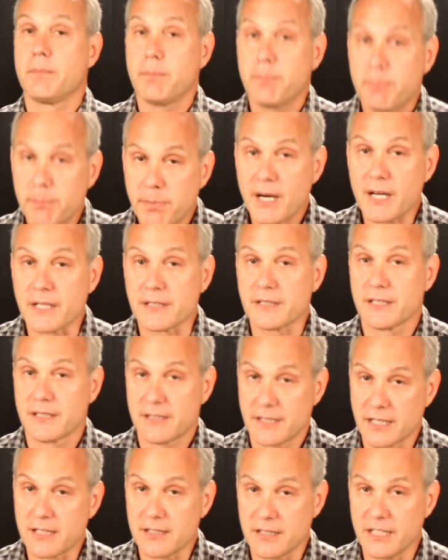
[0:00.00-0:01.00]
but
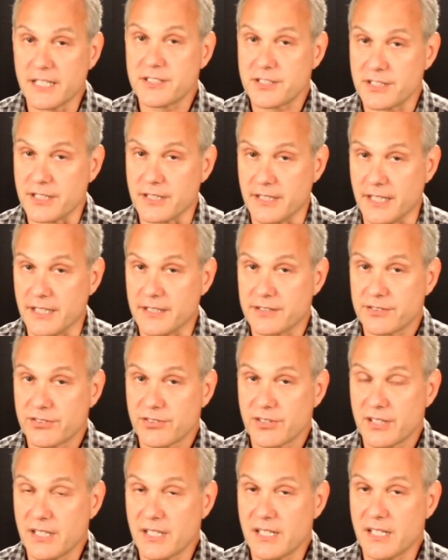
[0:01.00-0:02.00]
the glitch in this
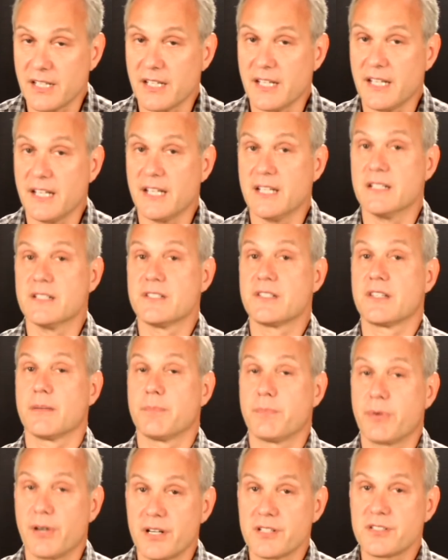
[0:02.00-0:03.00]
is the
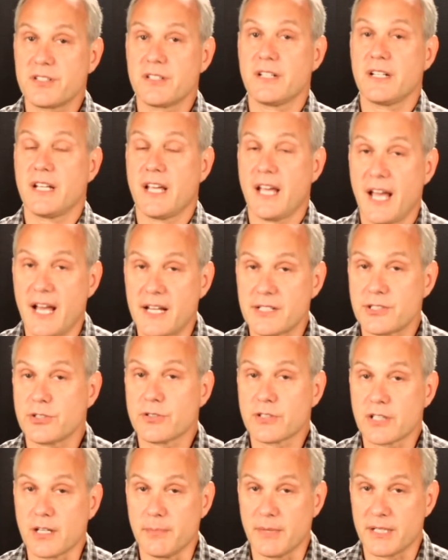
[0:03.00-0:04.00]
person has to
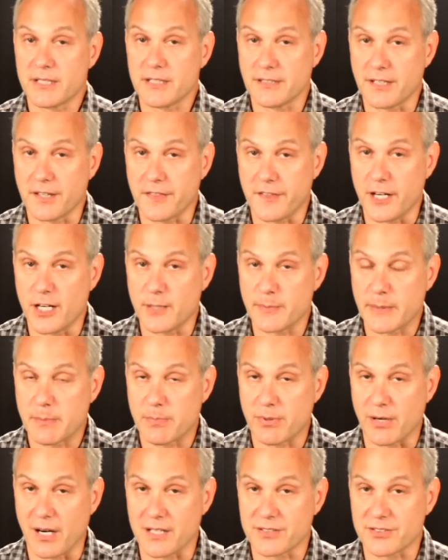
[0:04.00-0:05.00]
commit to the therapy
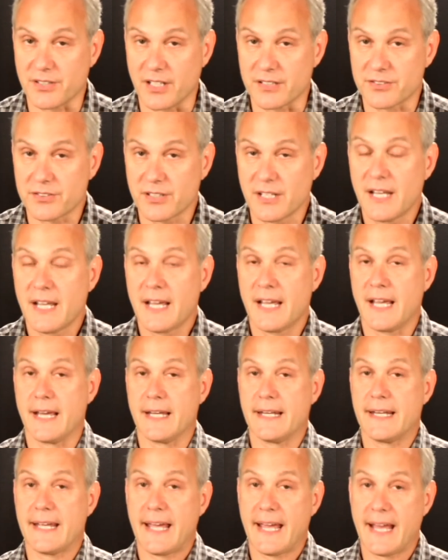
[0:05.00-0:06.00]
process and
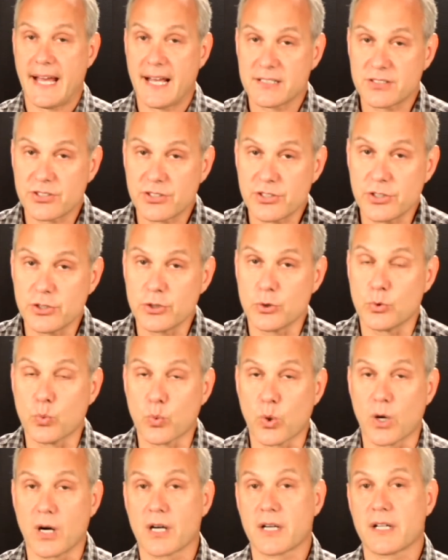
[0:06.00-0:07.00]
has to
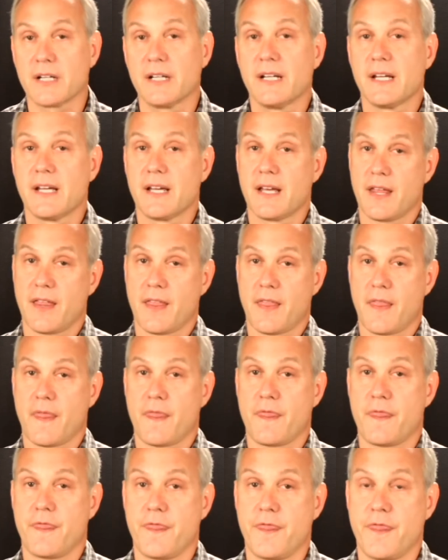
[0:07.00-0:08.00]
work
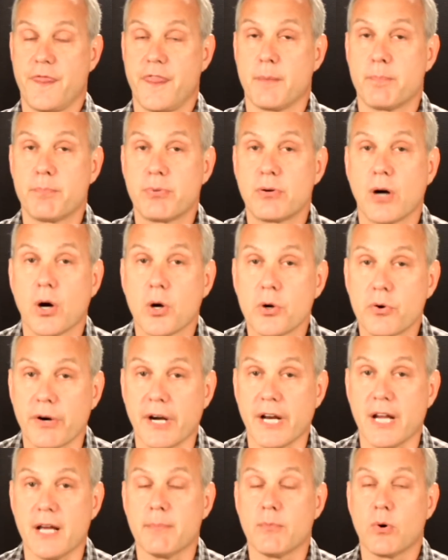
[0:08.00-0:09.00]
the
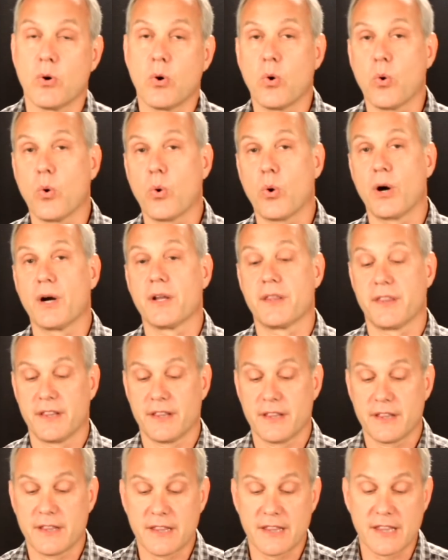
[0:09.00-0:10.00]
program or
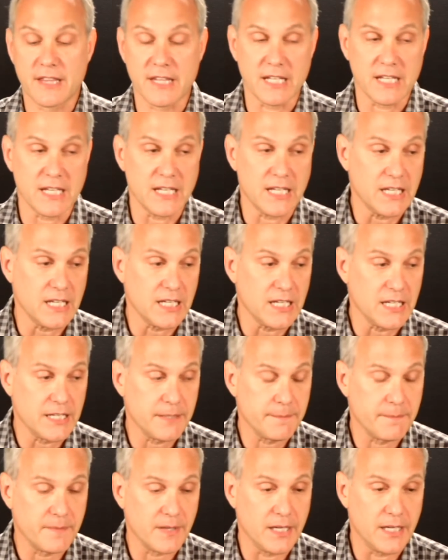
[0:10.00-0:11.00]
the
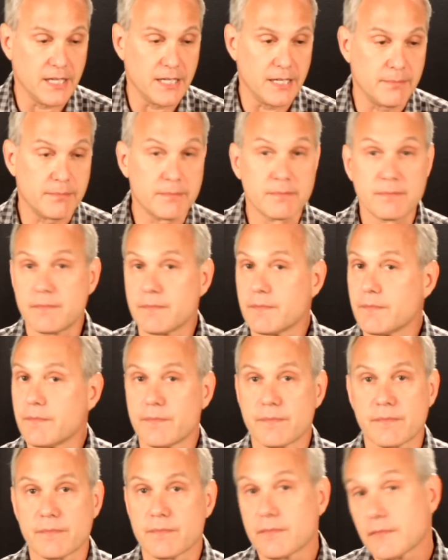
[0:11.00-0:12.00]
um,
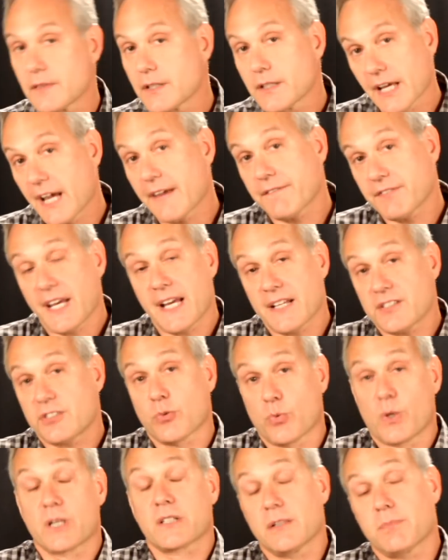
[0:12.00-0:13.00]
has, has to
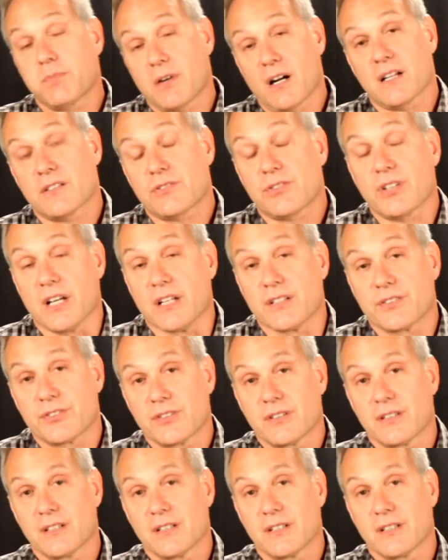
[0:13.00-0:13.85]
work the process.